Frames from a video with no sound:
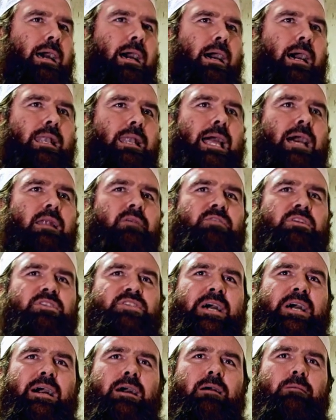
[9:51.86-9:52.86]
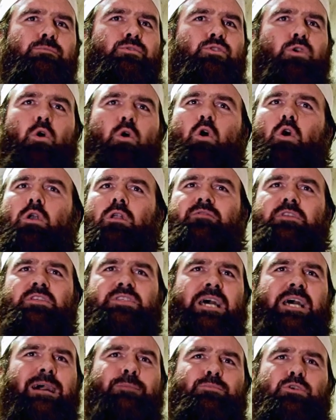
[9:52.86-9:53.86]
a lot of the times, or all of the
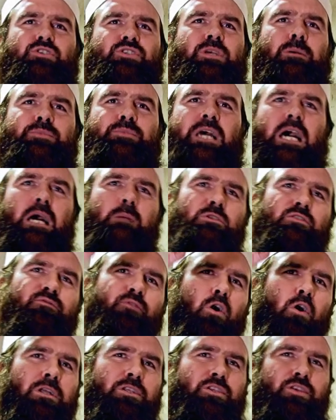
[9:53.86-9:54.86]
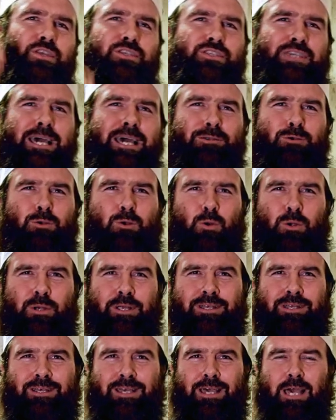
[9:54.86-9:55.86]
times, or sometimes fall into this category?
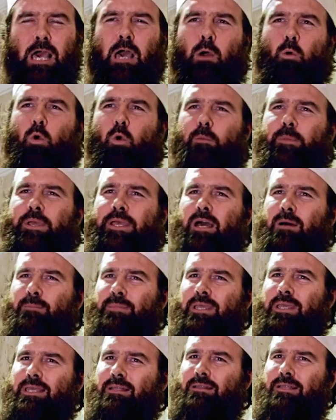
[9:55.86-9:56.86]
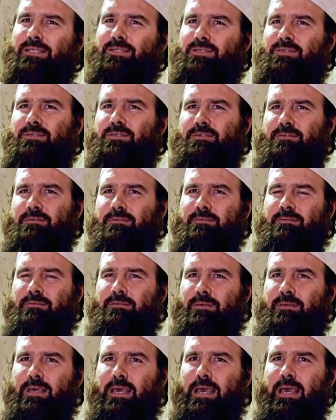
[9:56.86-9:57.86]
We become heedless
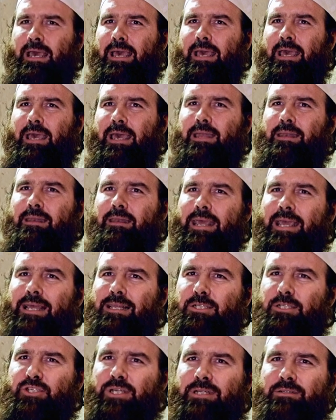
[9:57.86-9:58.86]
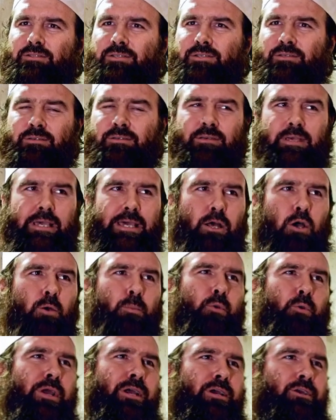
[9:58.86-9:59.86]
and negligent in our
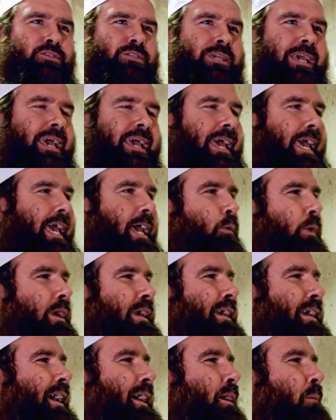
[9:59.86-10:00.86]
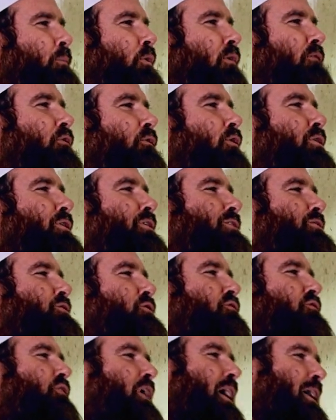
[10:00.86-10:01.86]
prayers, and we prefer to
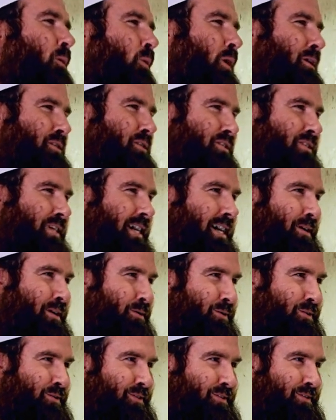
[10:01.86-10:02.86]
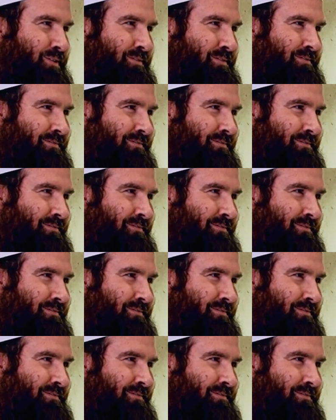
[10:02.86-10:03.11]
follow our desires.